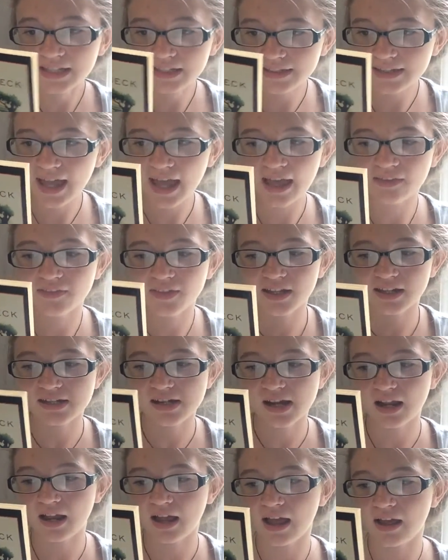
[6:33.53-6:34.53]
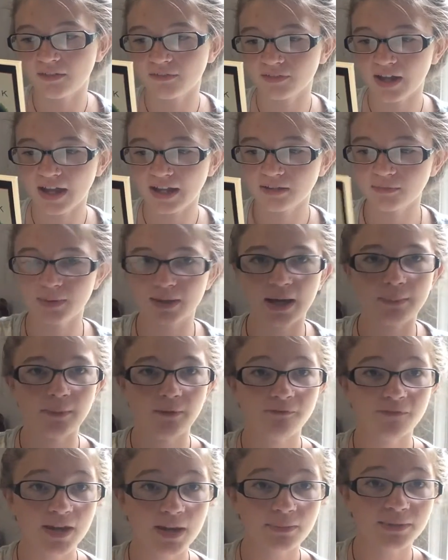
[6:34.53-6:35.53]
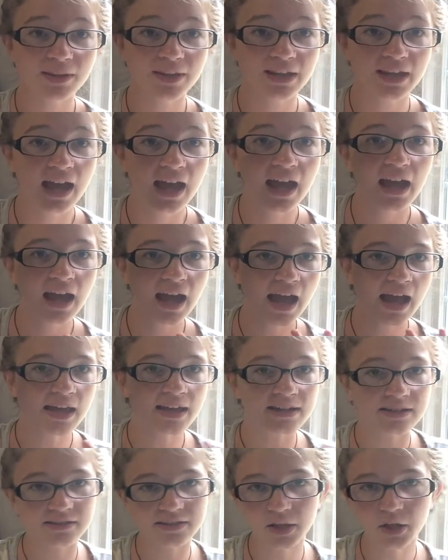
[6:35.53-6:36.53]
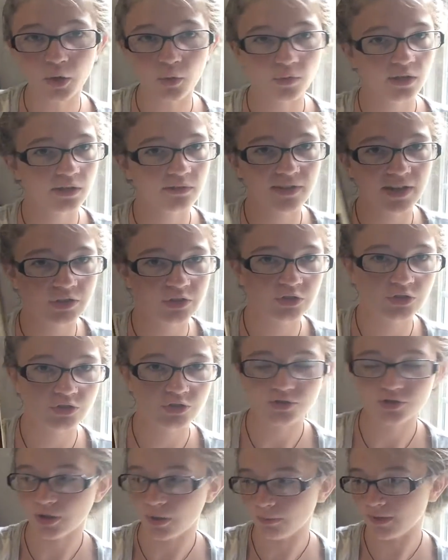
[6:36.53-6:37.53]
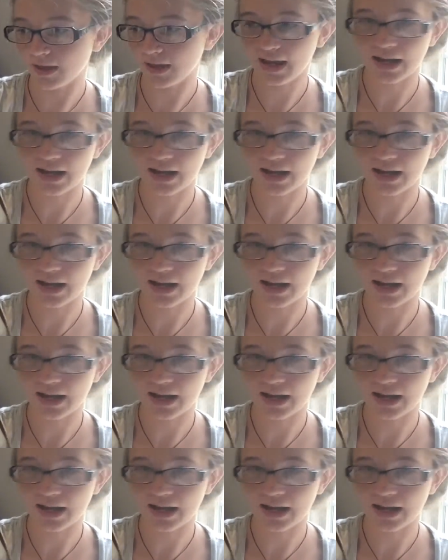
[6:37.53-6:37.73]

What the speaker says: Yeah, that have kind of become a family, and they go on adventures or something,